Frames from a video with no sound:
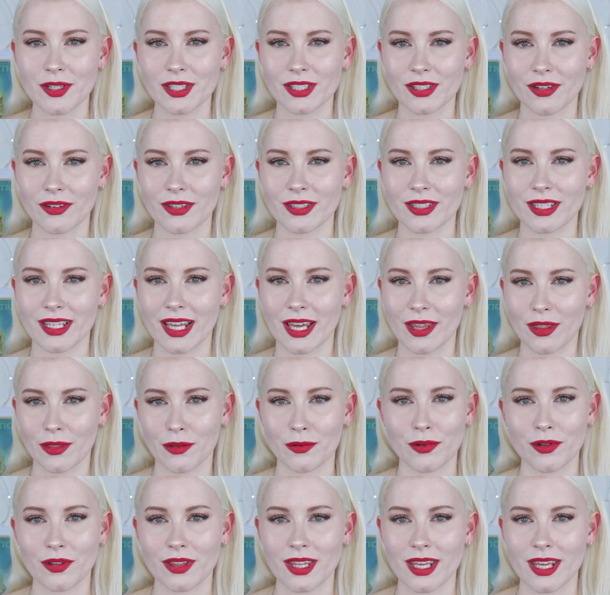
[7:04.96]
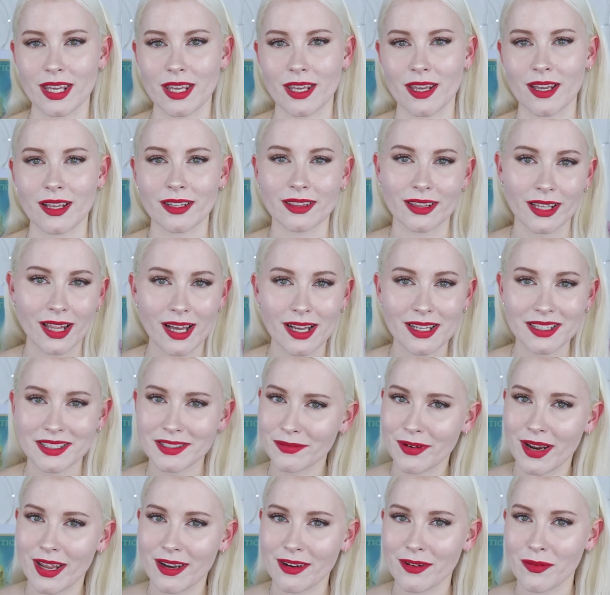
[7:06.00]
I'm just going to get through the
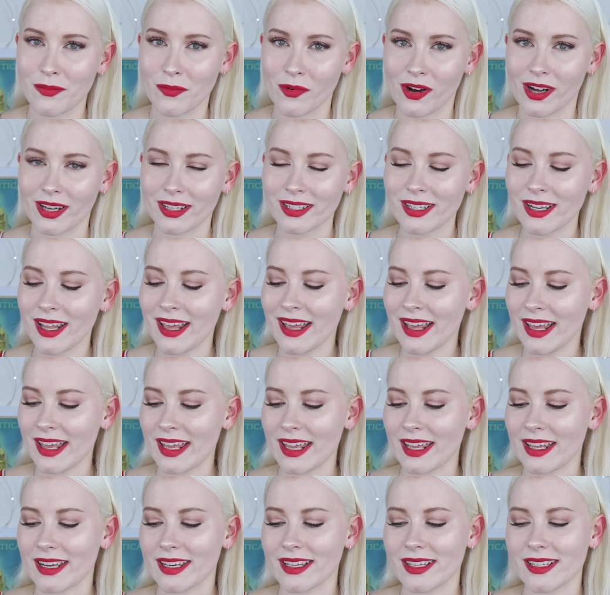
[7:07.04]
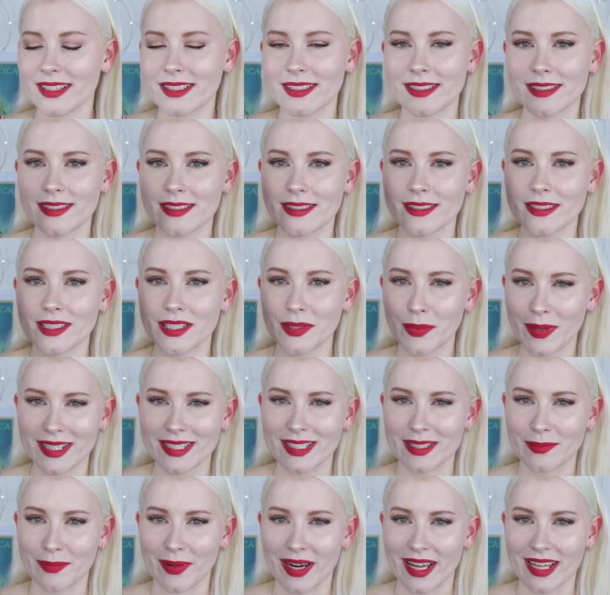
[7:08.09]
last random one. It is
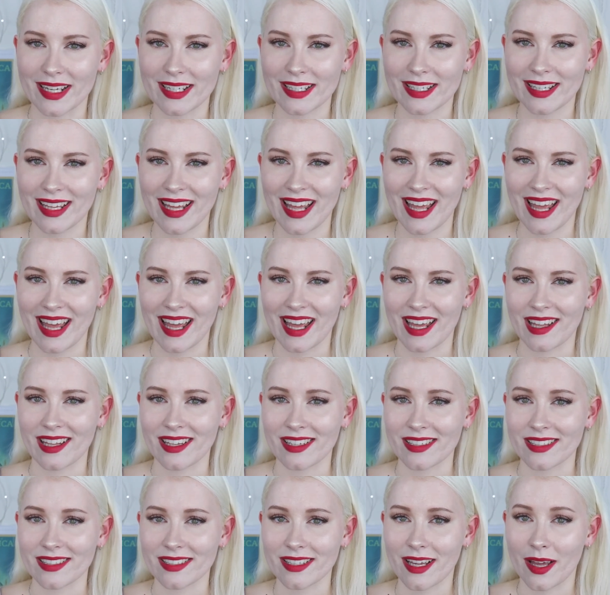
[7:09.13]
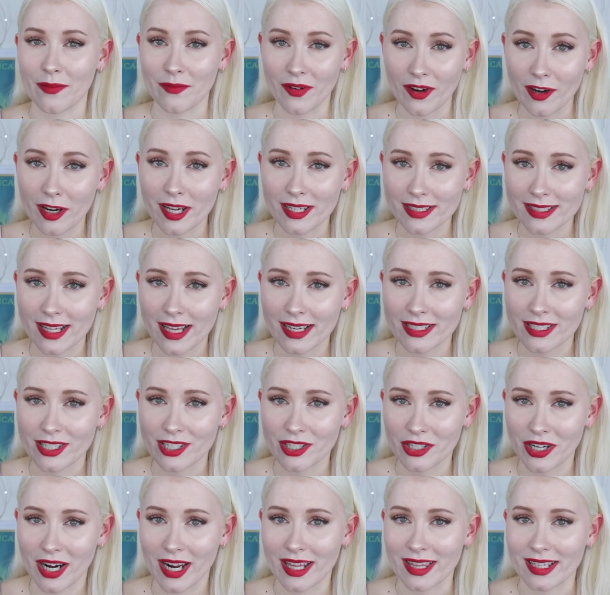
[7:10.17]
Twigs Spread, and I'm very excited
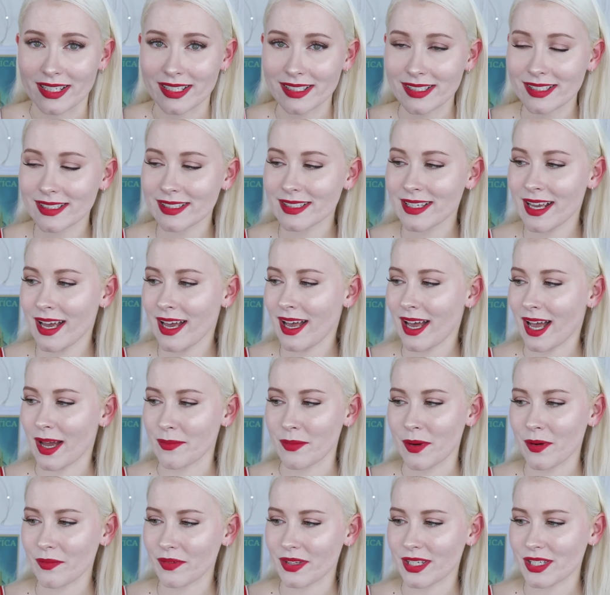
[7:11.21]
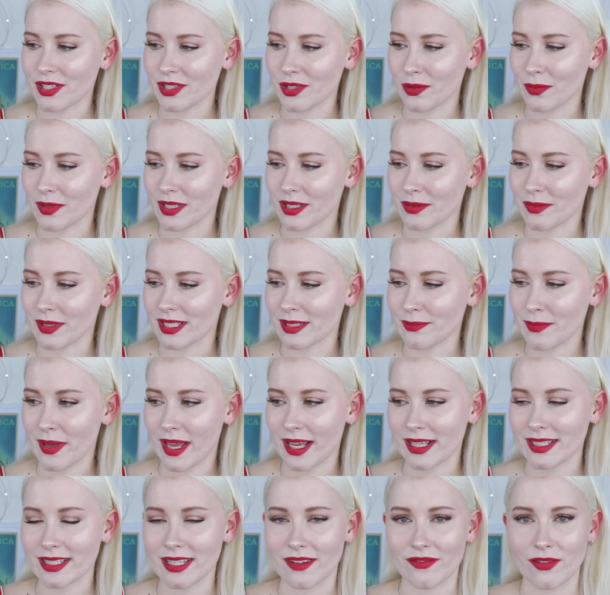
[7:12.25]
to try this. I'm not really sure what to
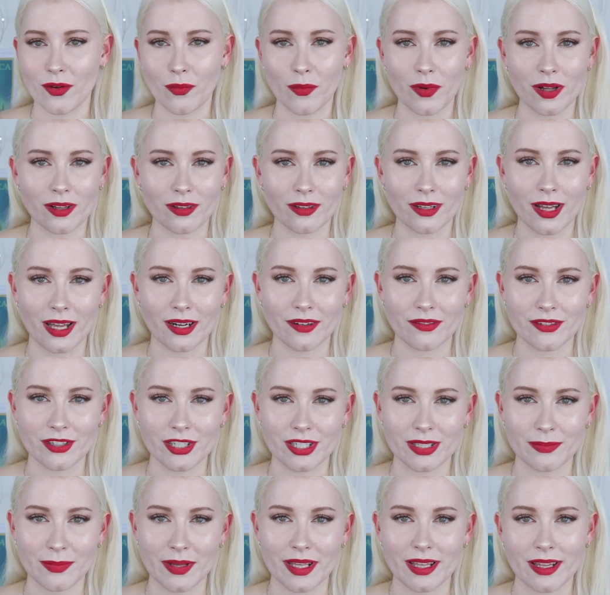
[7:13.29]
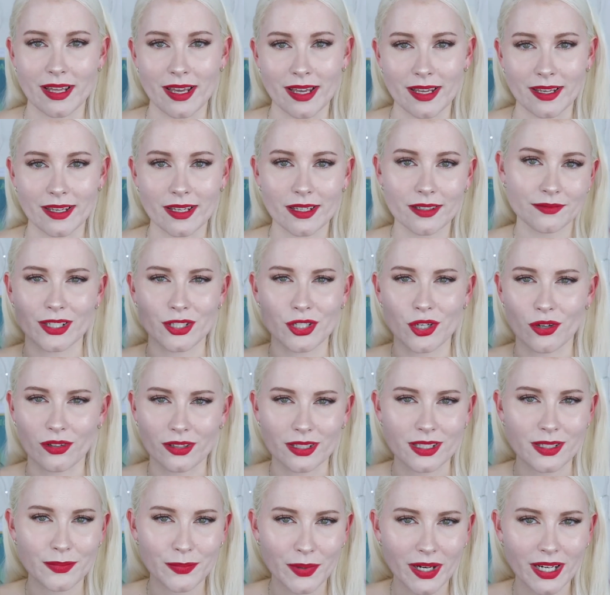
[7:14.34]
expect, if it will kind of just be like a
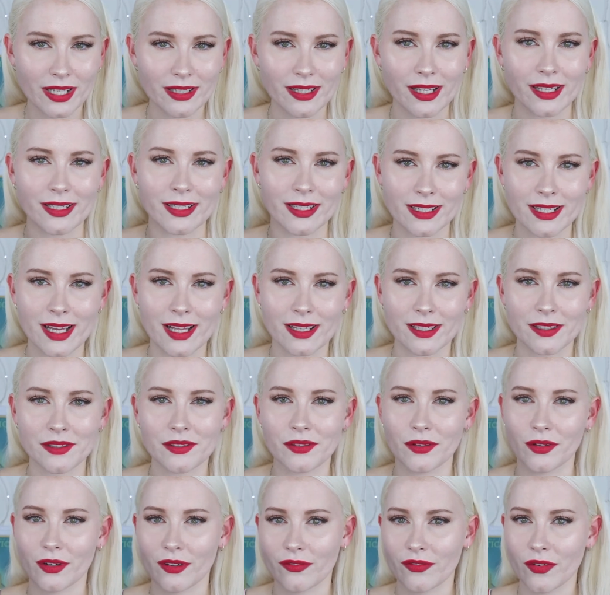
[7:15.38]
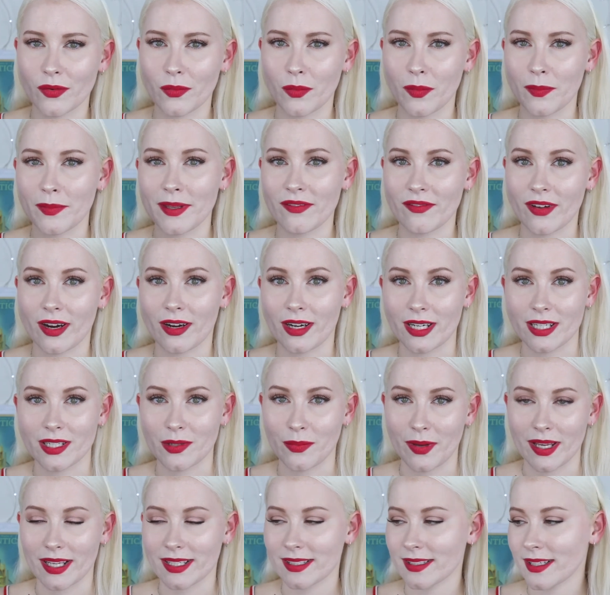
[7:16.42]
chocolate spread like Nutella, or if it will be very
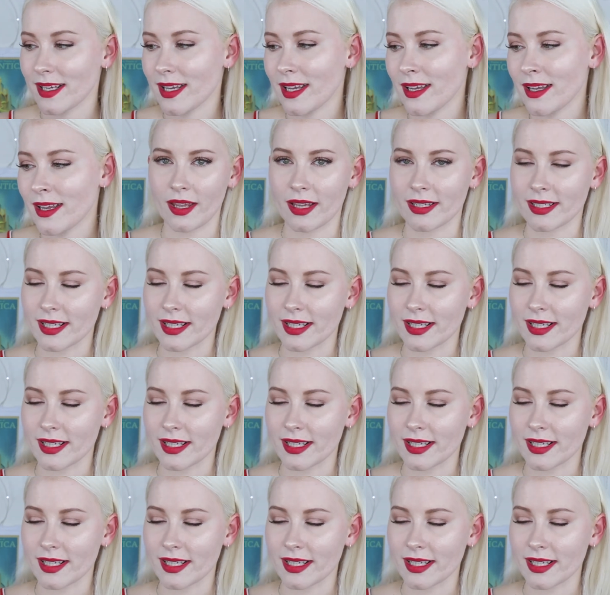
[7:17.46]
Twigsy.